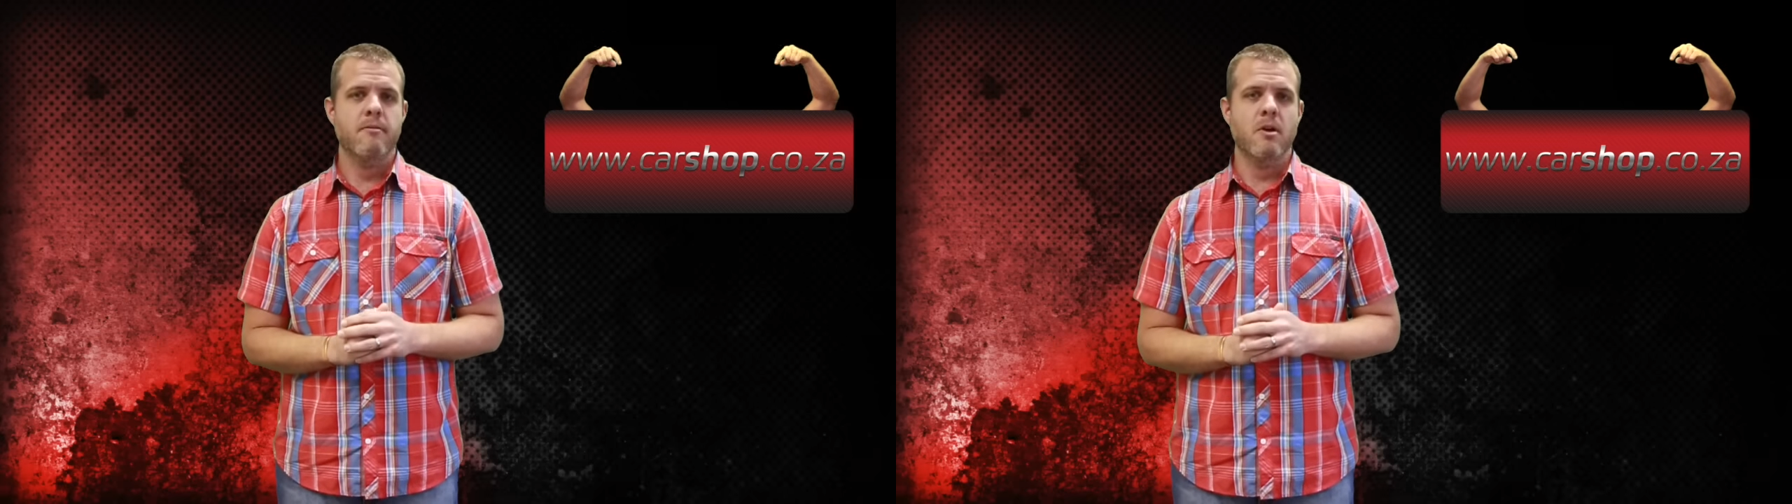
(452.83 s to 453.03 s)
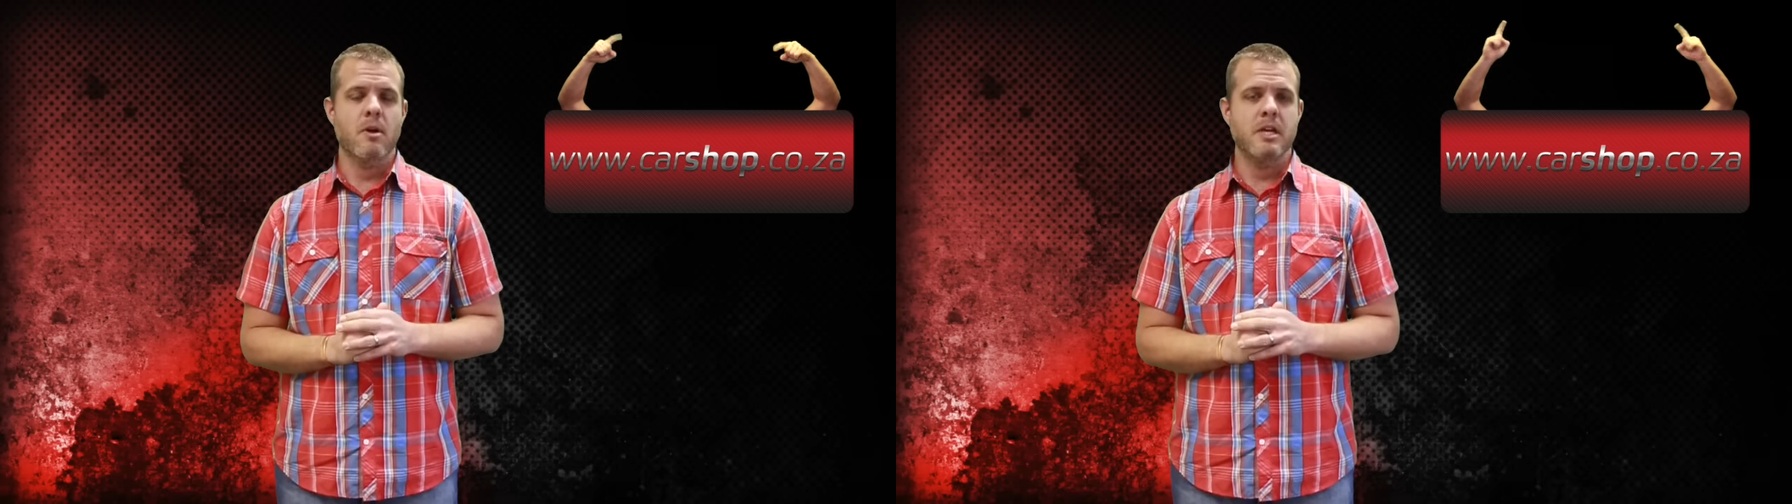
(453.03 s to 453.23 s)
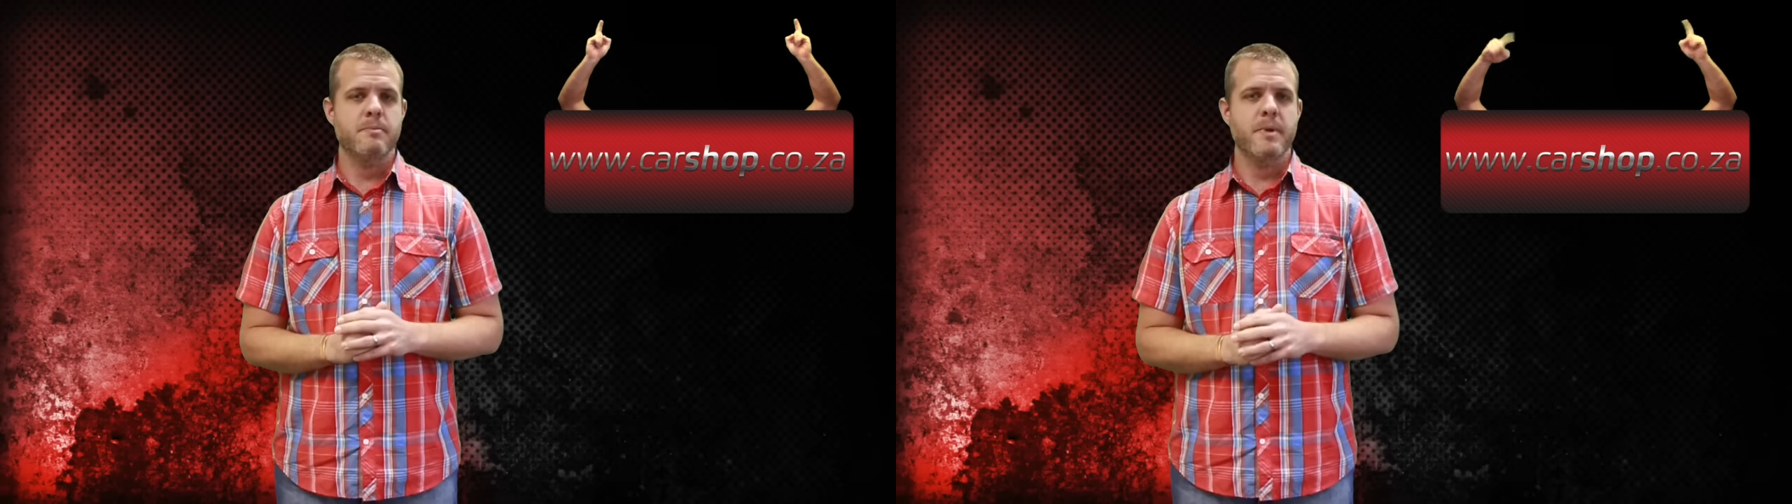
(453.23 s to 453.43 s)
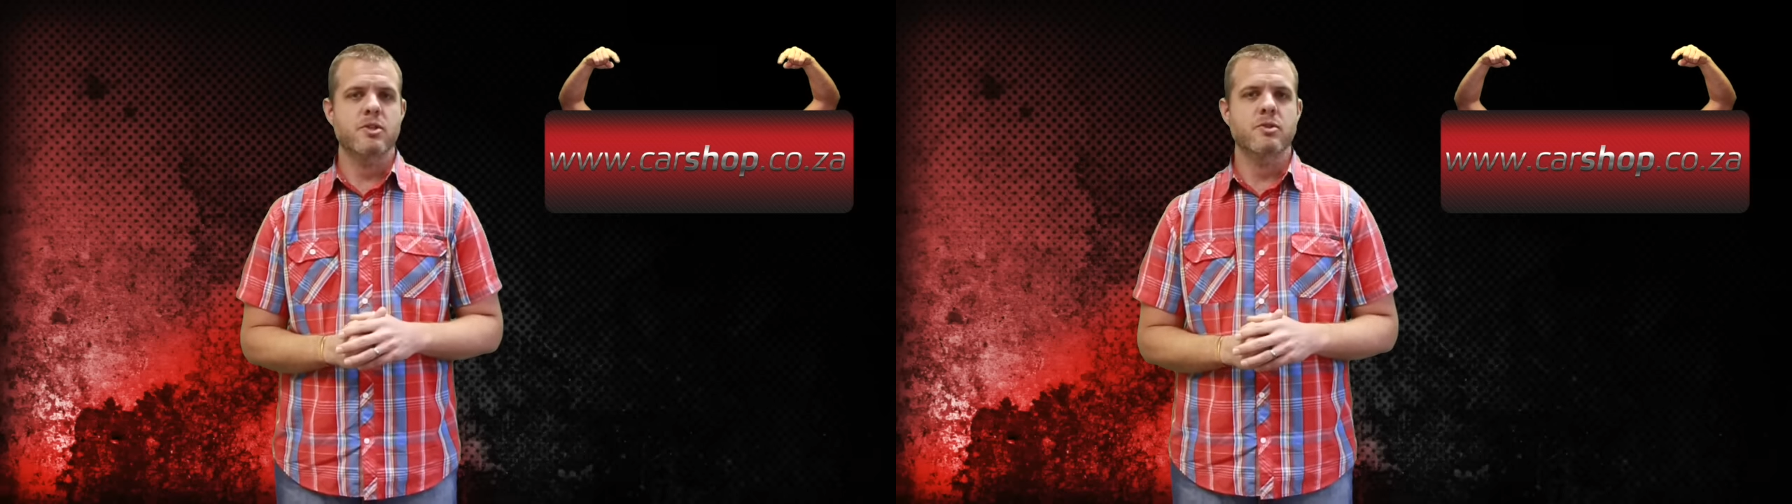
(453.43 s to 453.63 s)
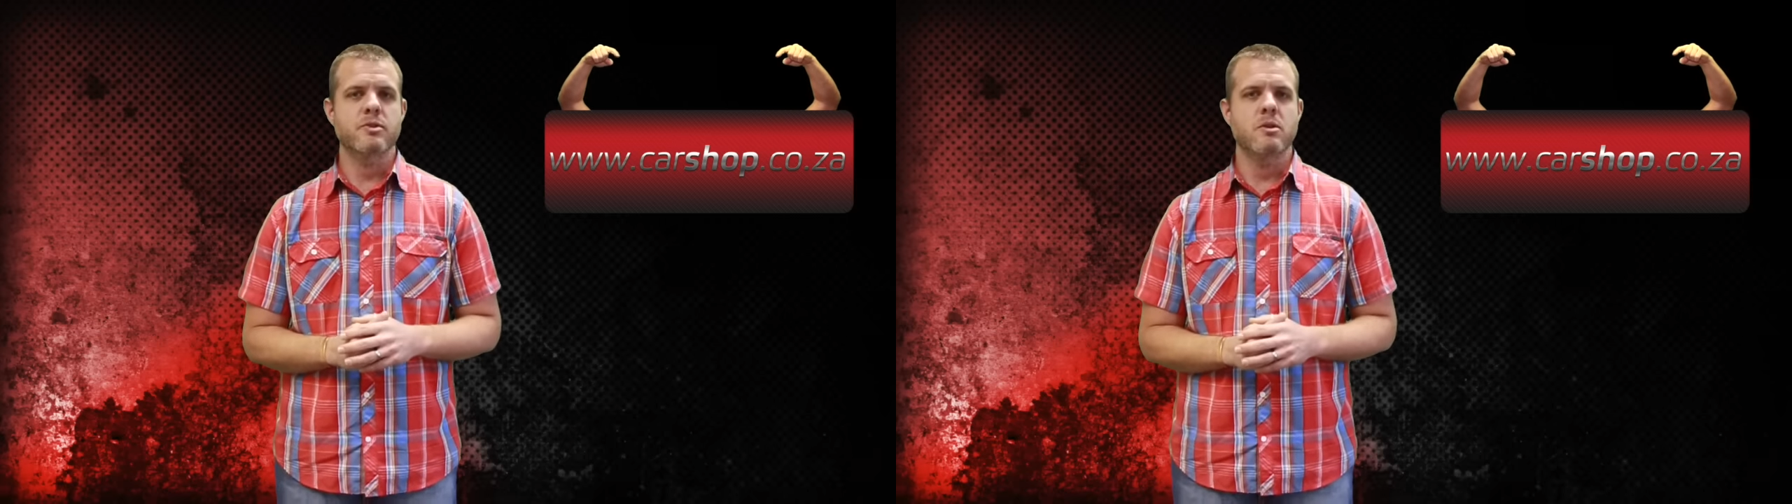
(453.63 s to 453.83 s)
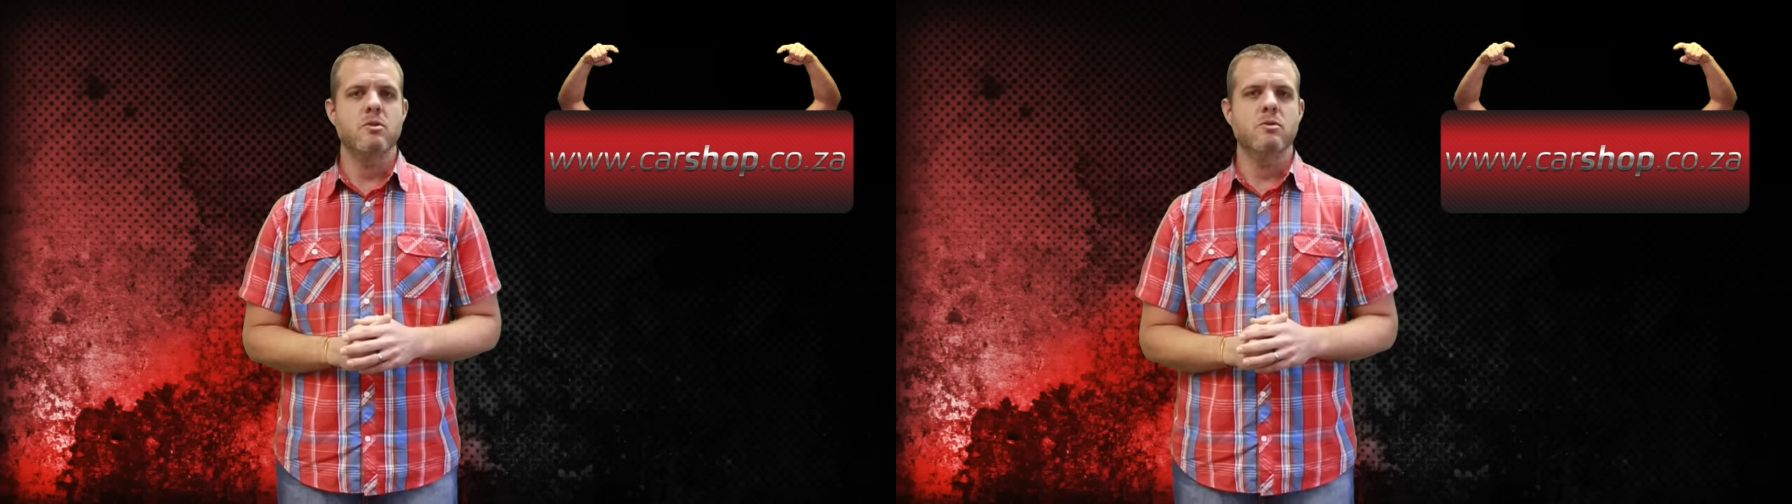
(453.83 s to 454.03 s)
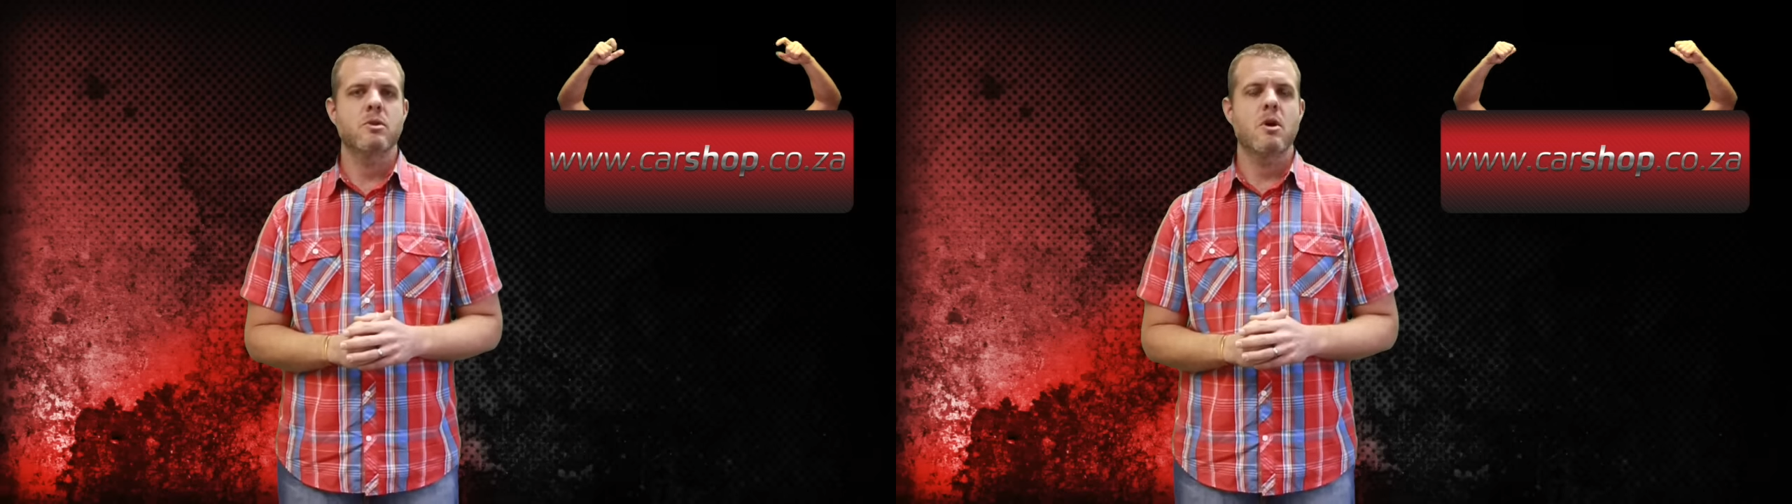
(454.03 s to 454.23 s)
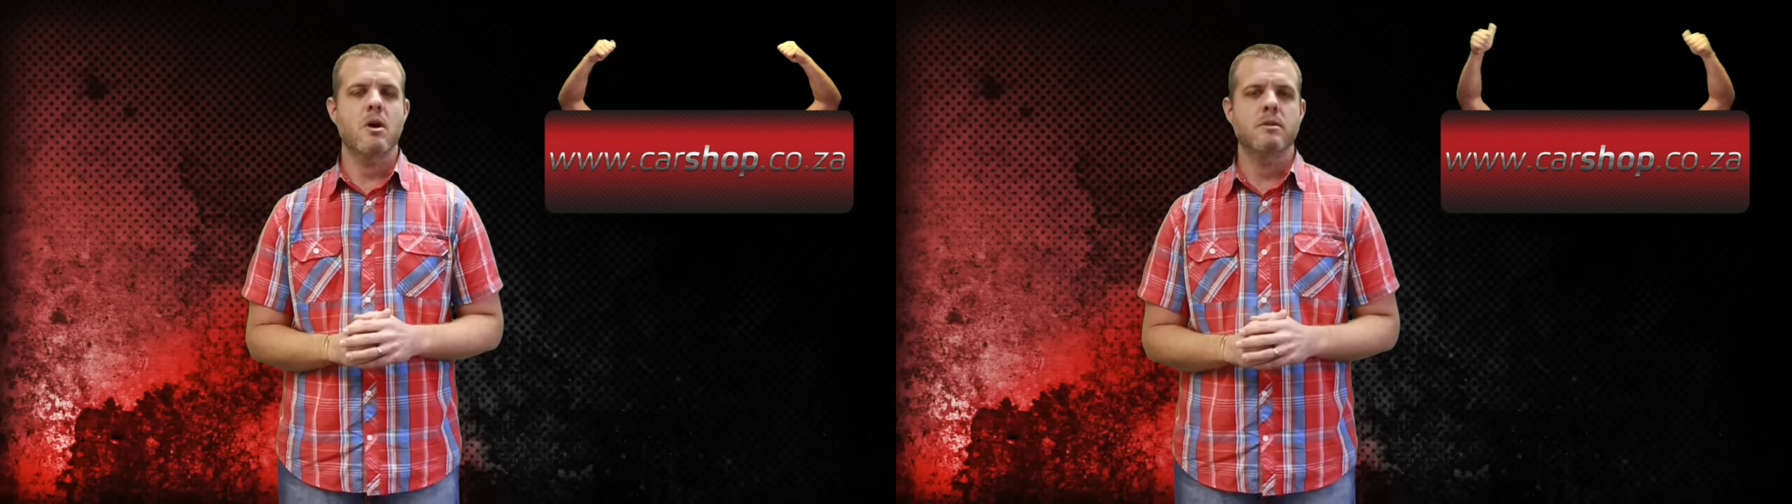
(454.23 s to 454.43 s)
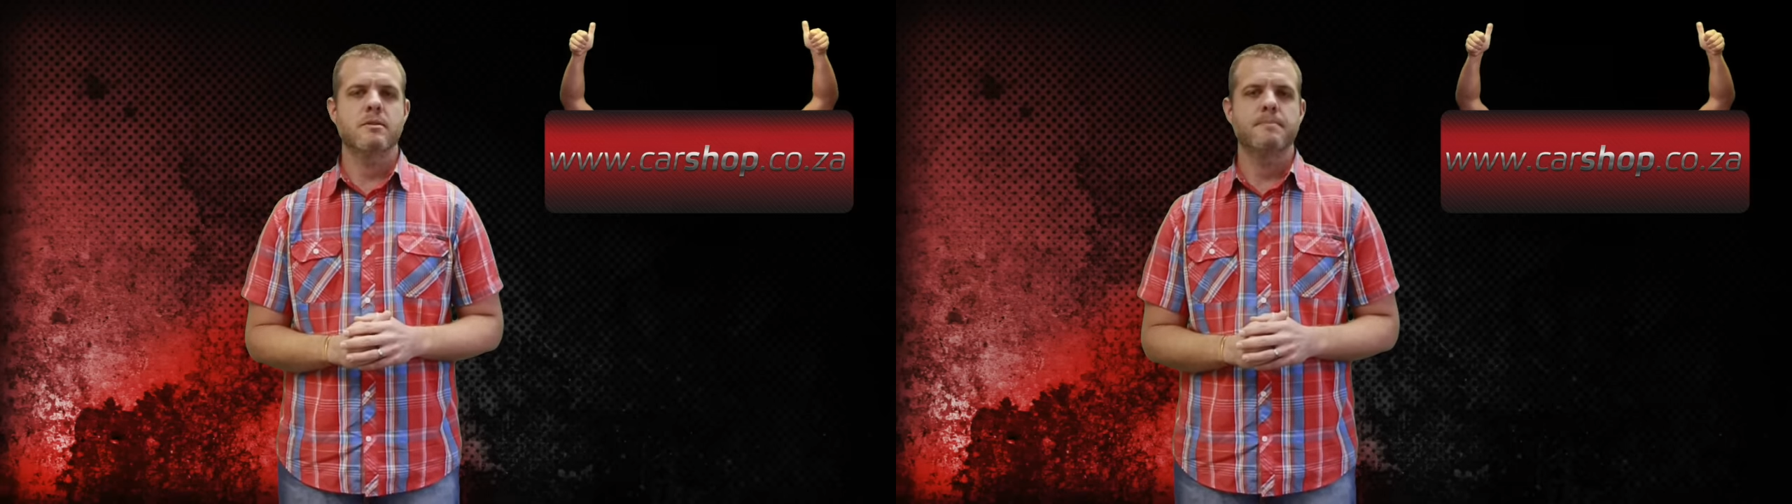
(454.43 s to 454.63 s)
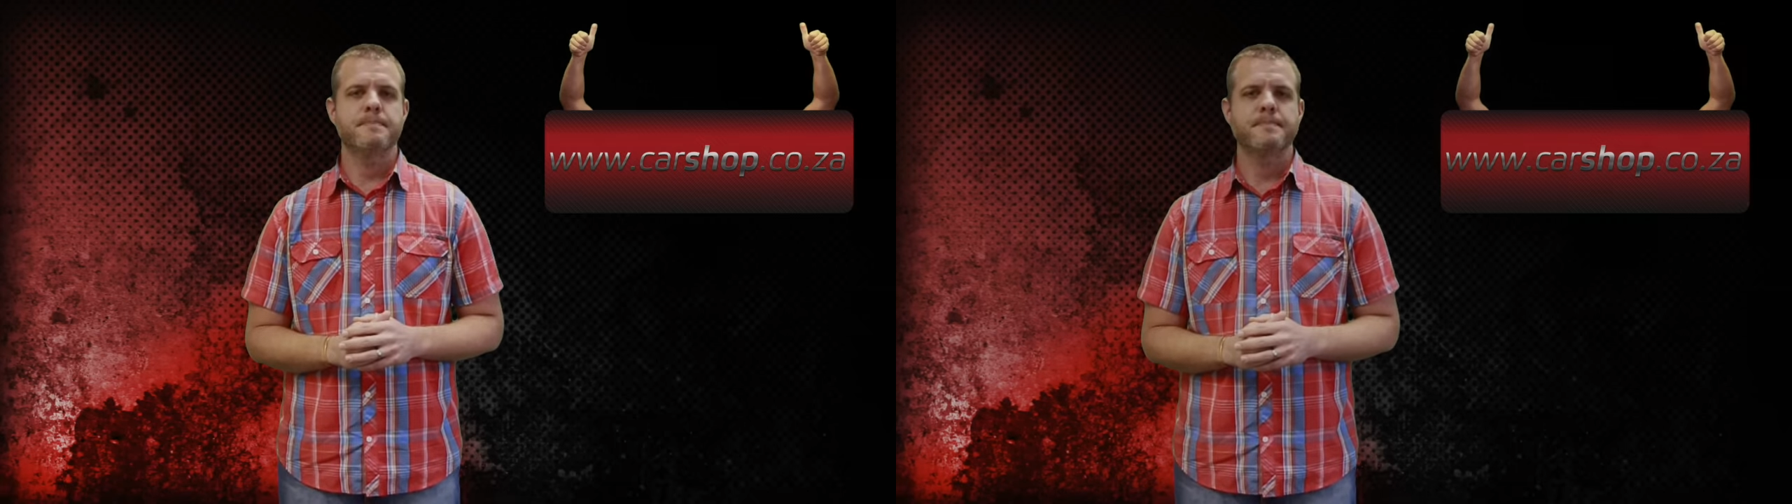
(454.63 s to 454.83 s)
for great specials on used
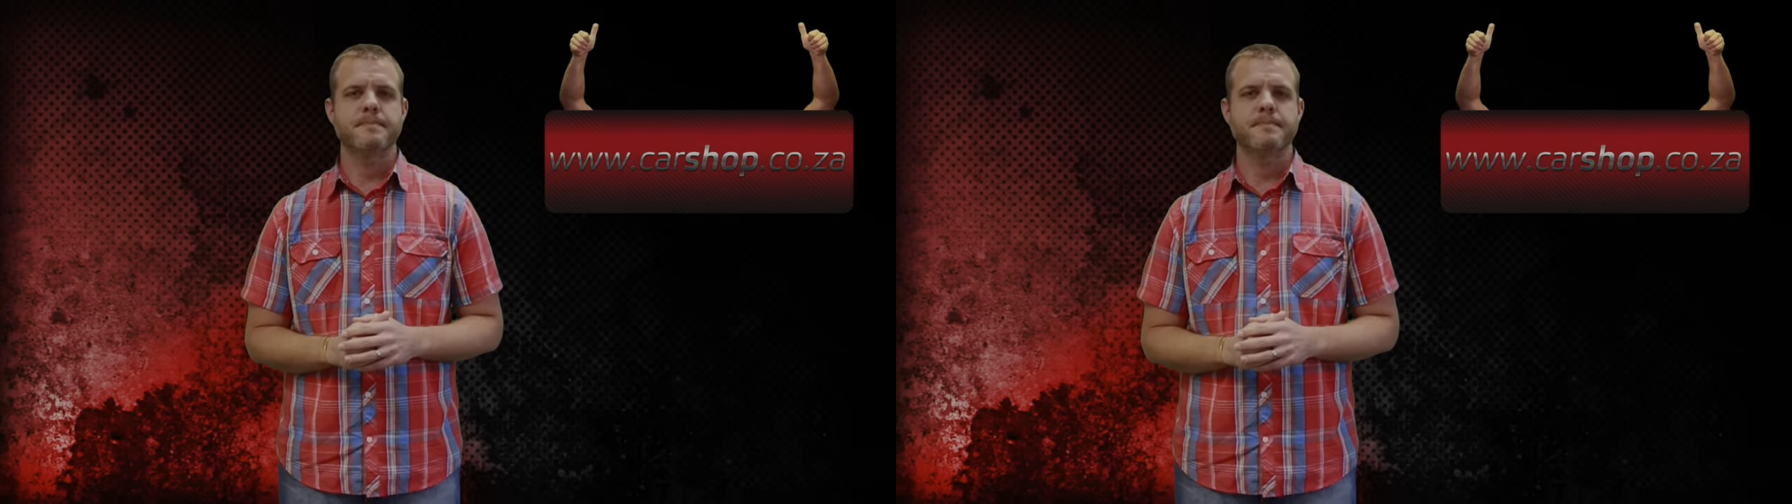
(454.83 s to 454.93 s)
cars.